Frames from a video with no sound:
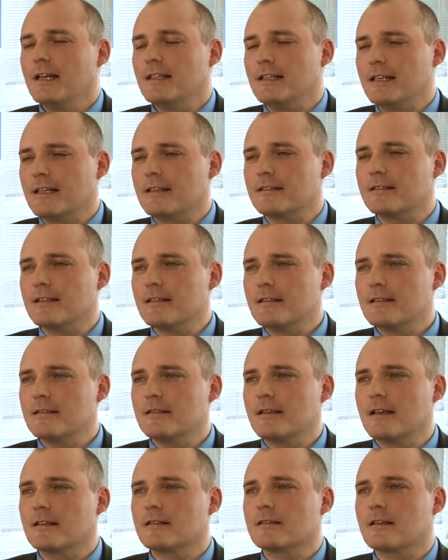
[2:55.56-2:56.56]

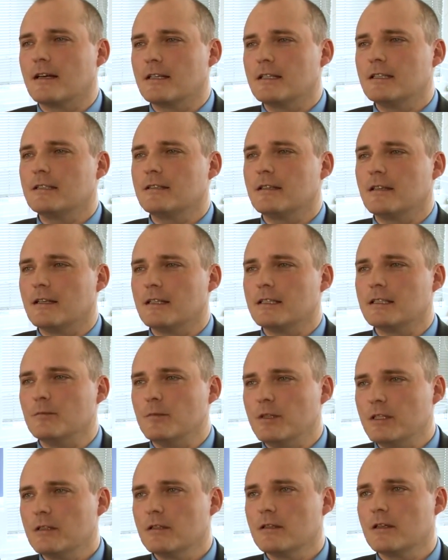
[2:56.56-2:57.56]
By
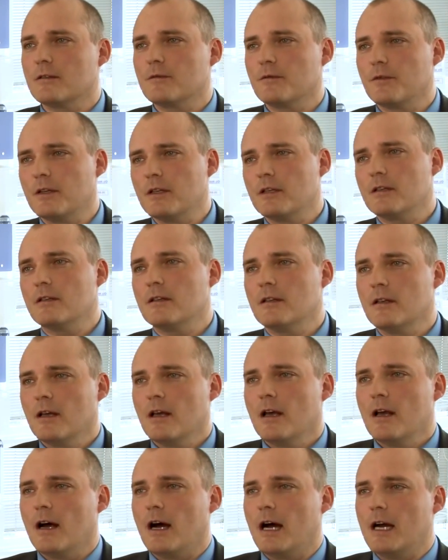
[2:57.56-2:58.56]
Googling EU
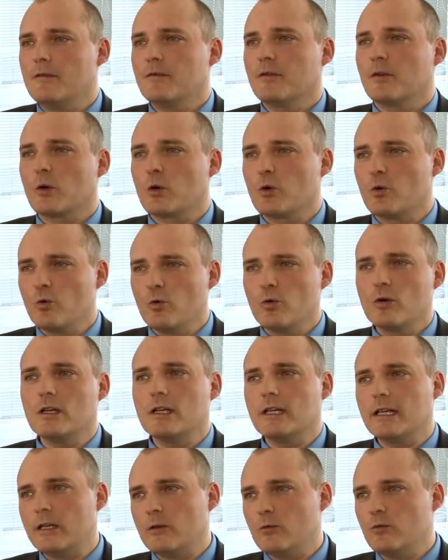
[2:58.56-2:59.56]
Directive
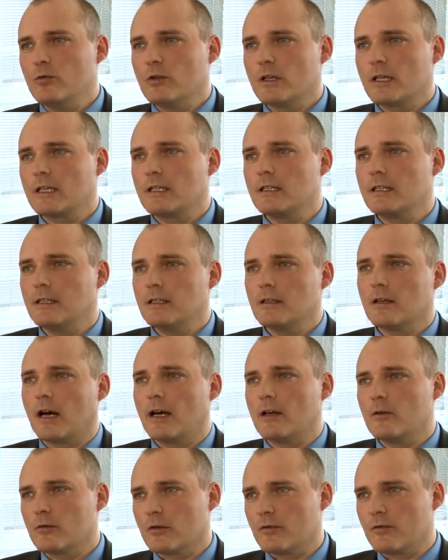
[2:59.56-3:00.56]
125. We also wrote an
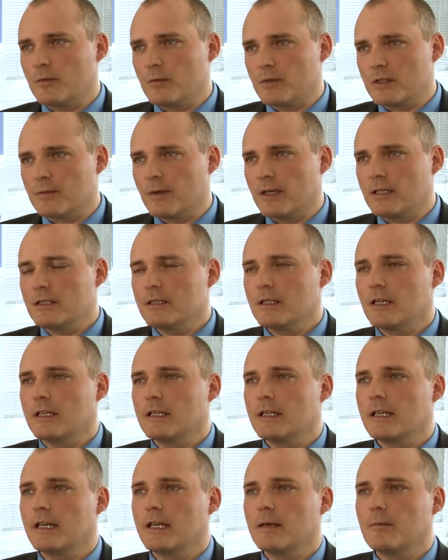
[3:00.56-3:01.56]
expert article and a
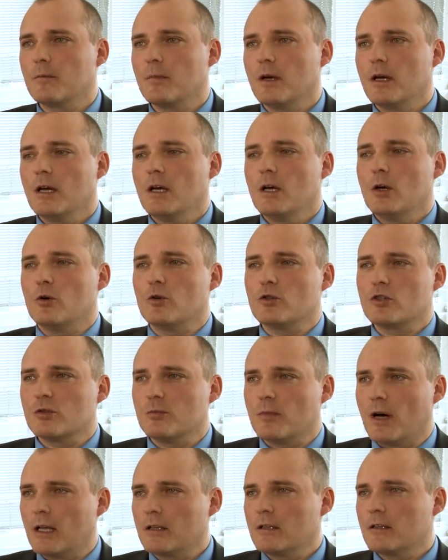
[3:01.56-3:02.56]
flyer regarding the
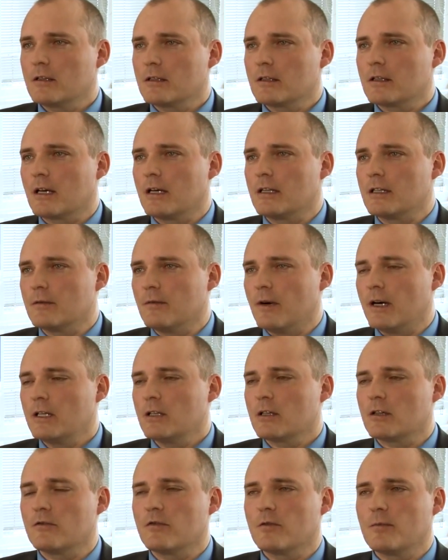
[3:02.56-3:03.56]
topic.
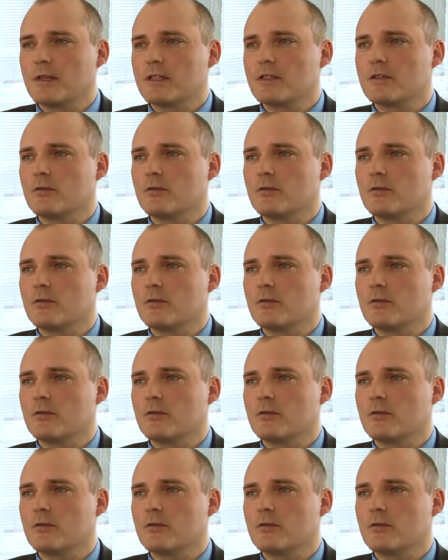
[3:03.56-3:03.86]
These are on our